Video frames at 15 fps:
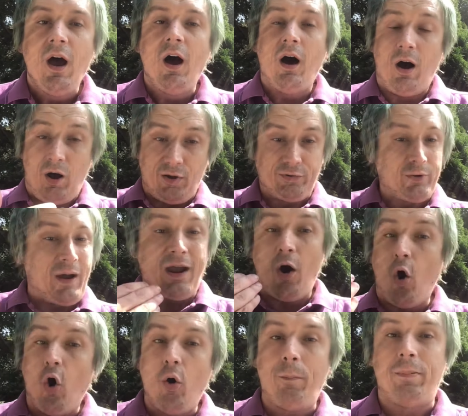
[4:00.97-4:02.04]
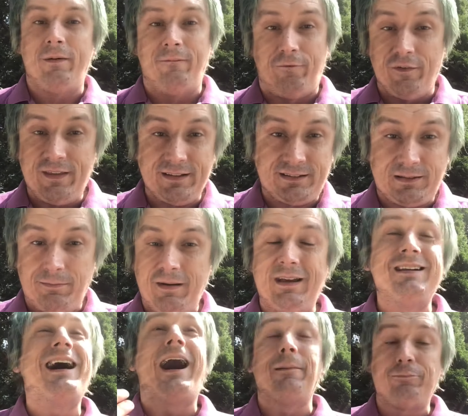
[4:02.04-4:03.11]
Also, I hope for this to be
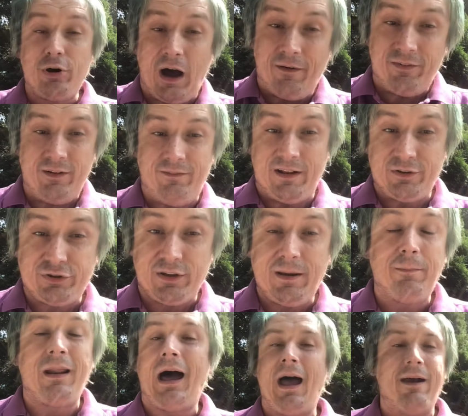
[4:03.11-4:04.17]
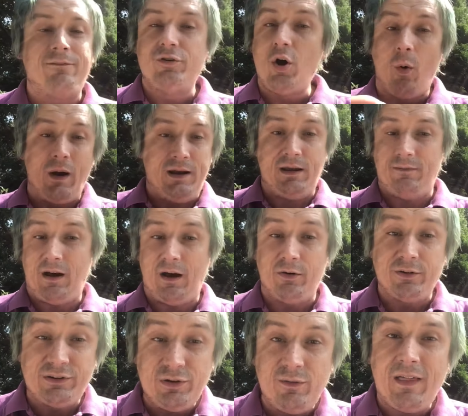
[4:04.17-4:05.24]
a nonprofit eventually, but I have no idea of how to
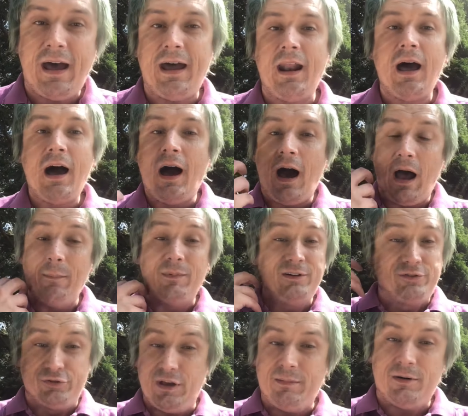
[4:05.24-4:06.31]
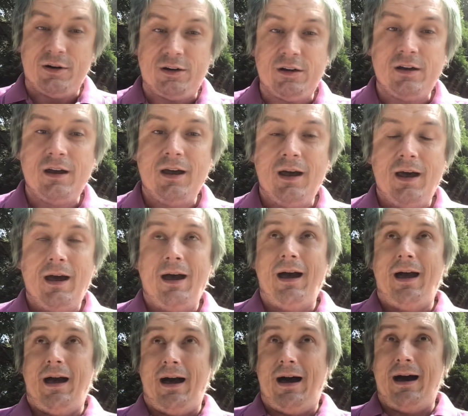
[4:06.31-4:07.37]
do that. I'm a dreamer.
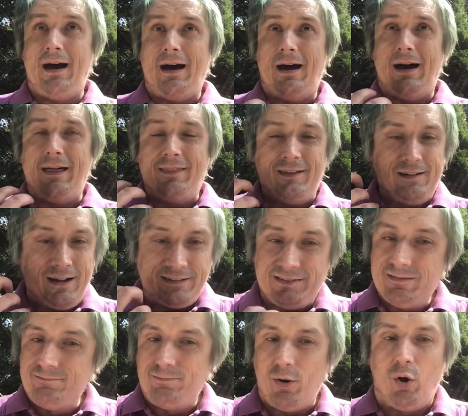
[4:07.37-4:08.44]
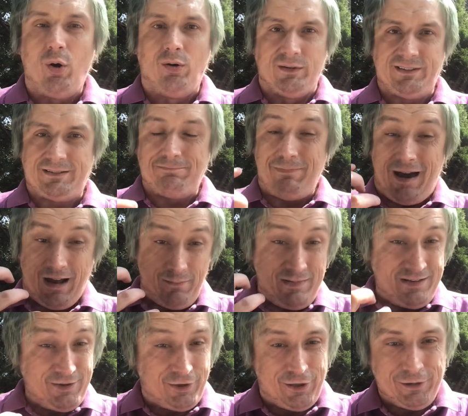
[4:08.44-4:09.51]
The nuts and bolts bog me
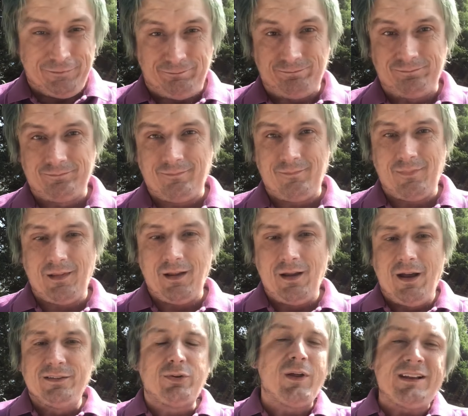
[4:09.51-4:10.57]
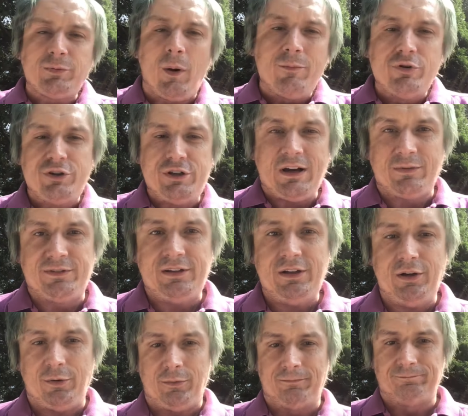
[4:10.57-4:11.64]
darn. So that's why I'm reaching out to
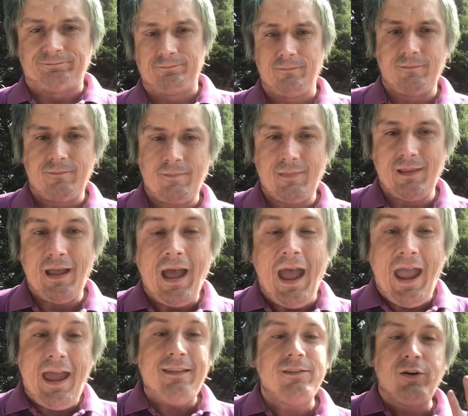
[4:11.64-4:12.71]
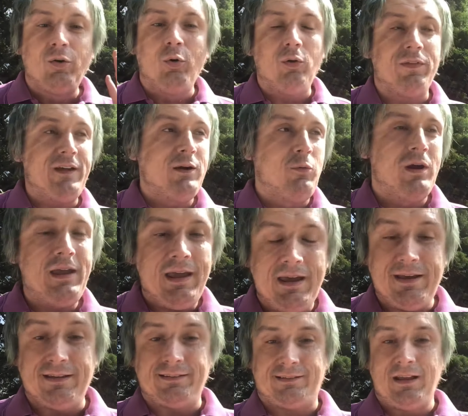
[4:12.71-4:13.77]
you. And the cool thing
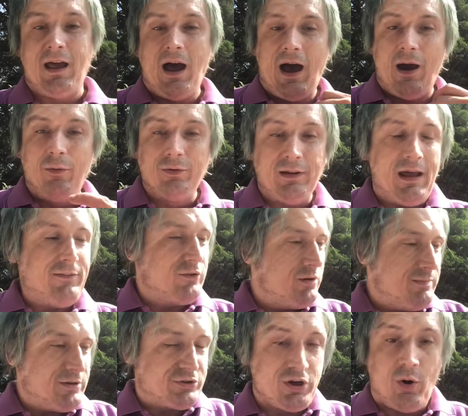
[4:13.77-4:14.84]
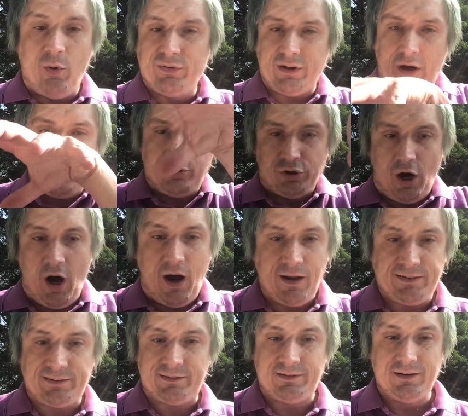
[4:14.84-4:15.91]
is, I would like there to be shows
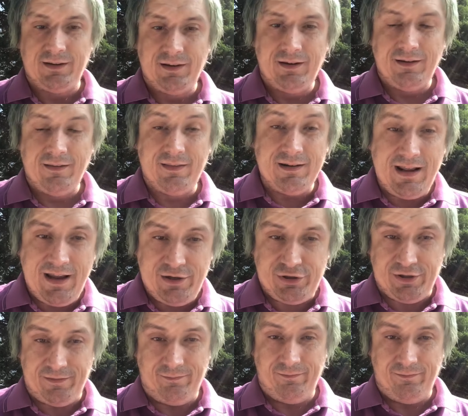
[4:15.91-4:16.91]
across the nation,